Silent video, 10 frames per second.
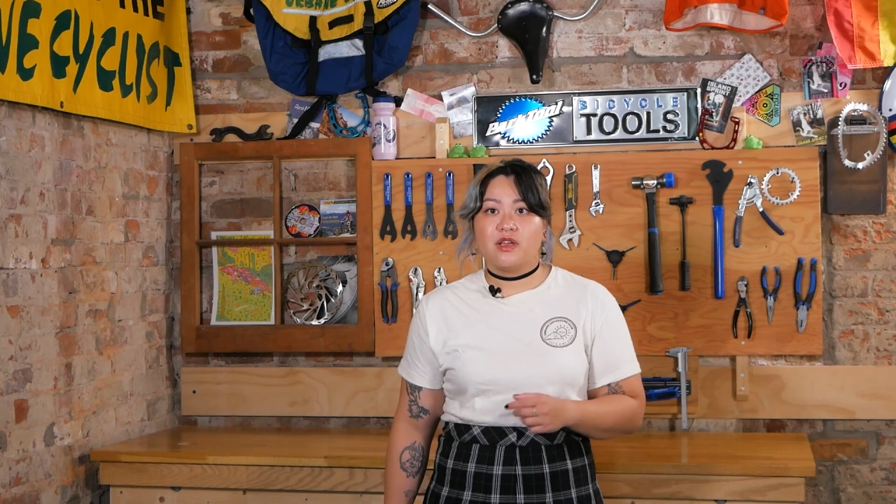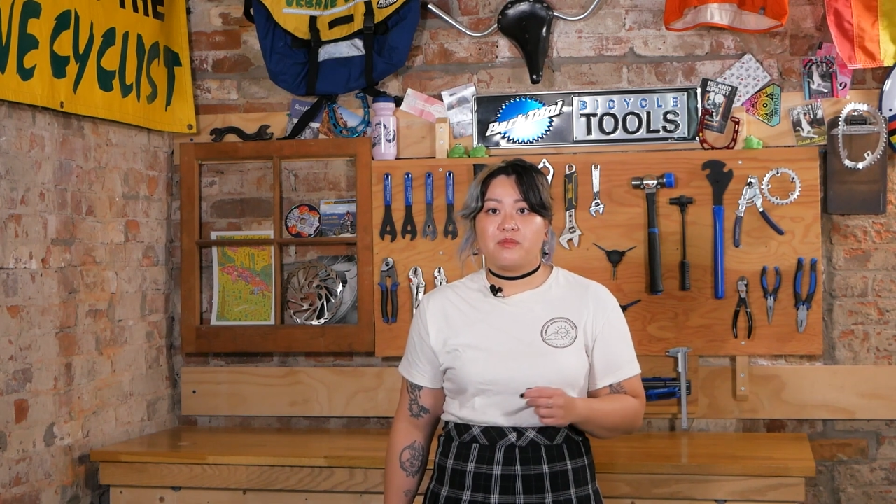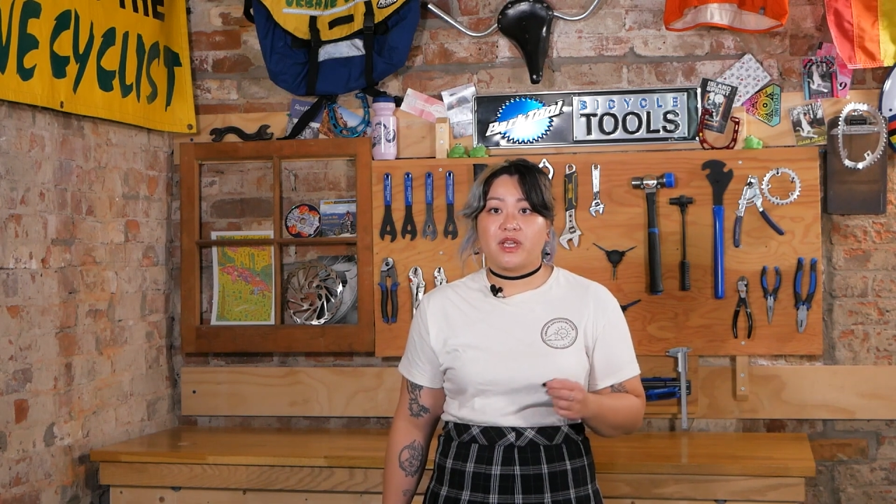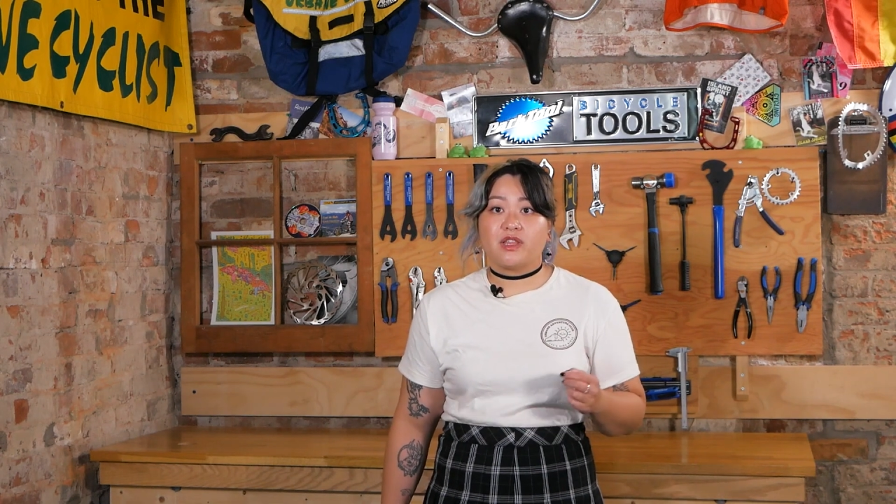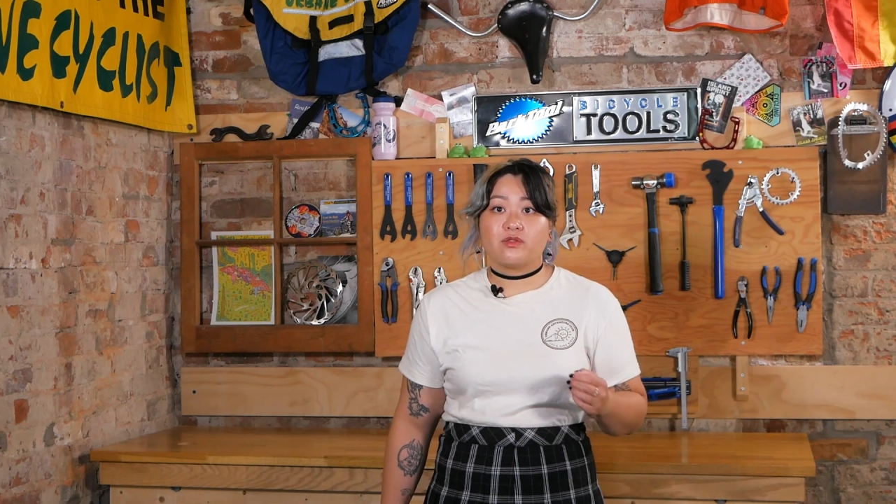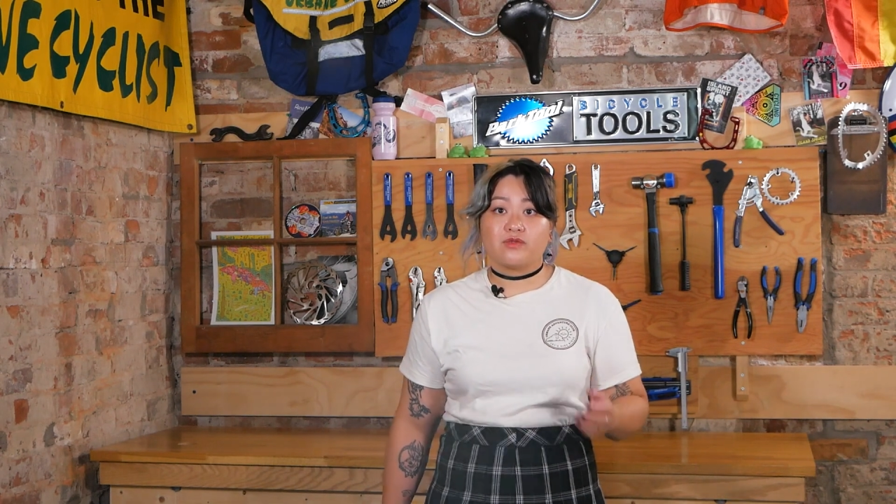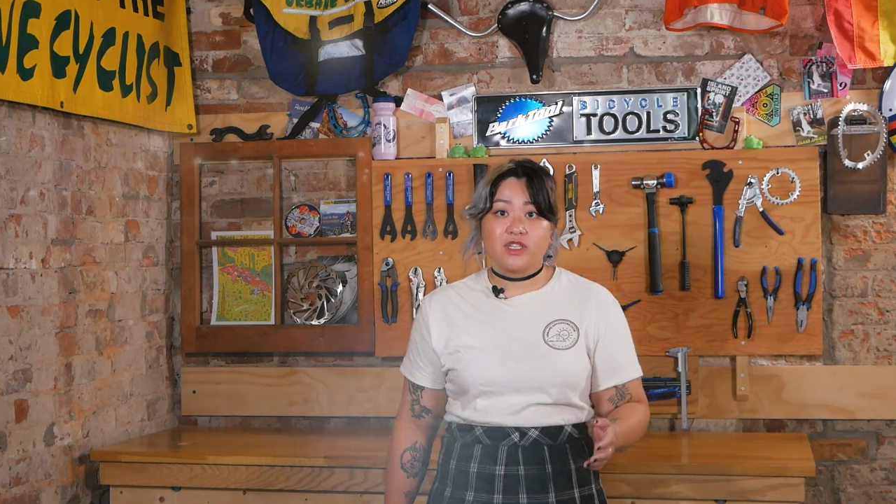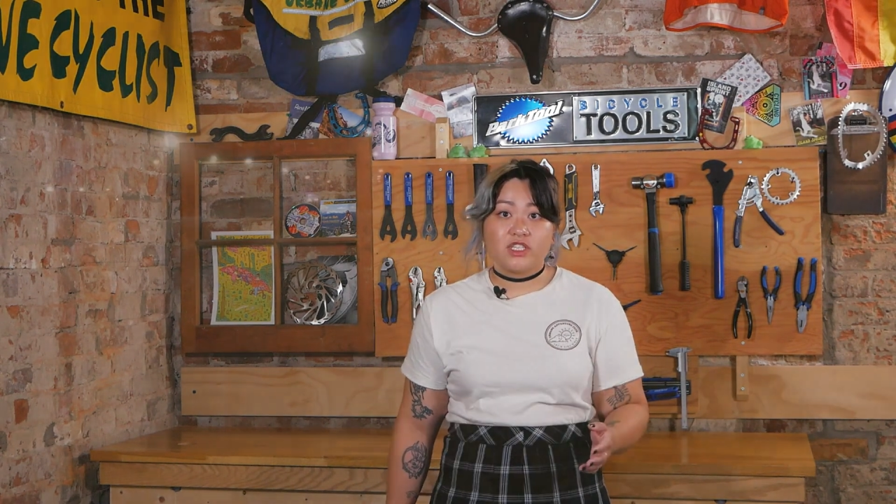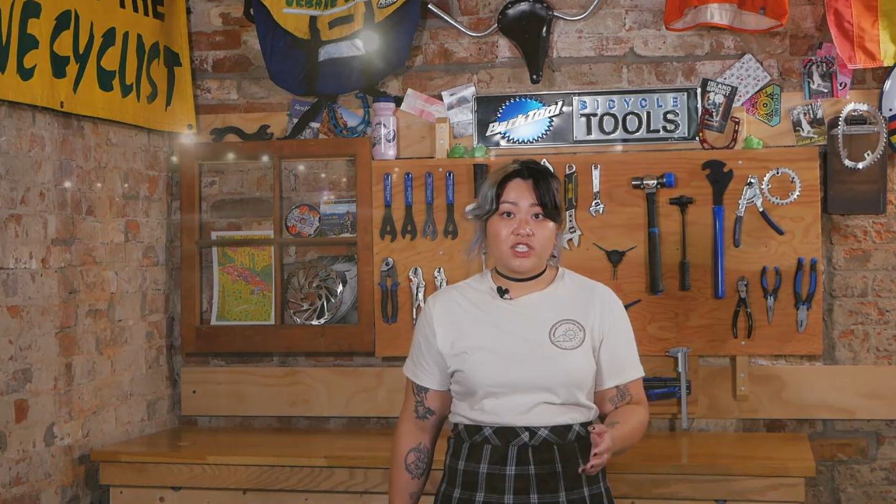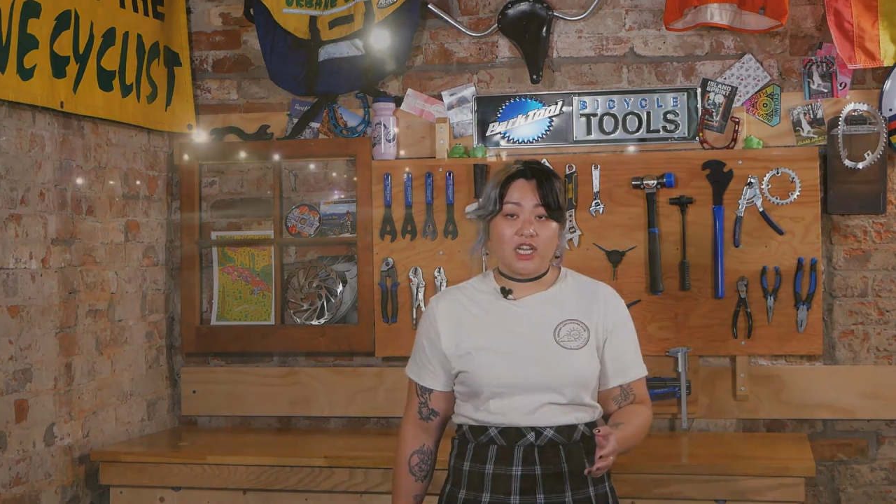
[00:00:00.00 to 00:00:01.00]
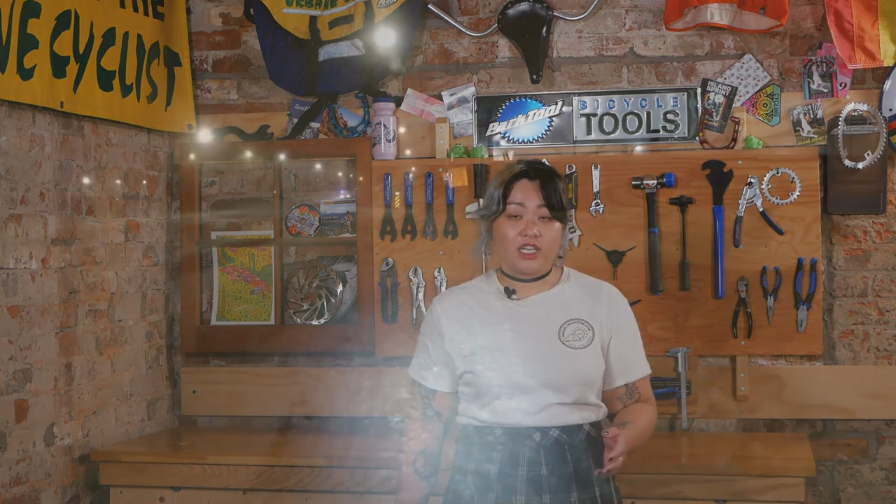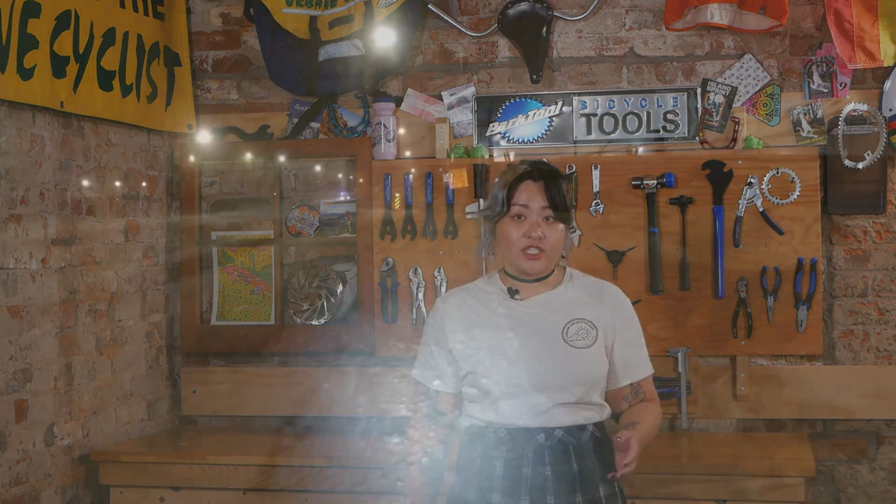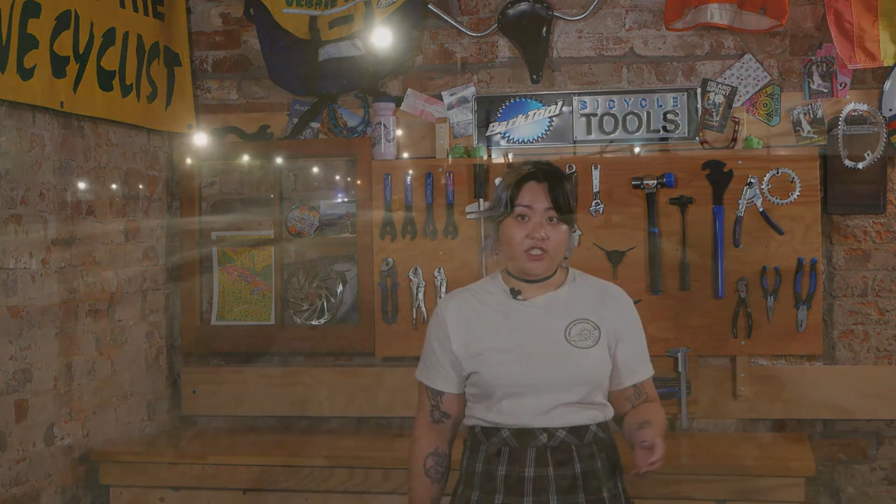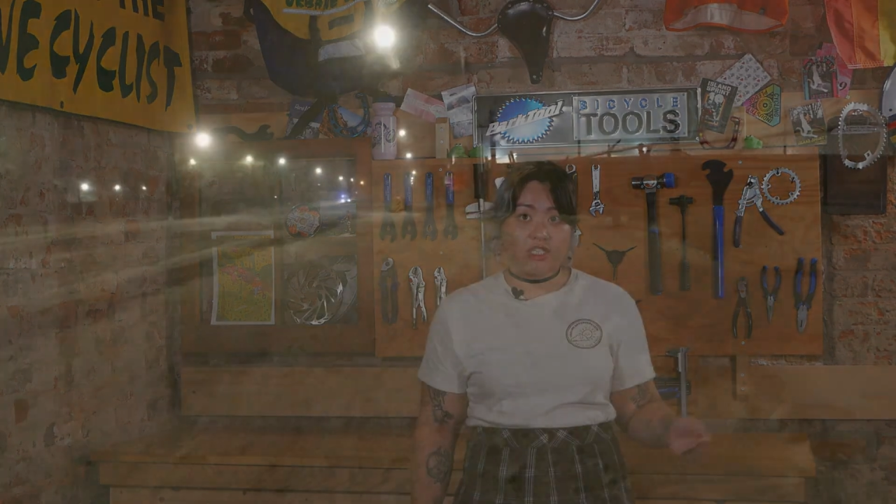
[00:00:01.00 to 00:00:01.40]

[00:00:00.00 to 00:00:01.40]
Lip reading: making the real challenge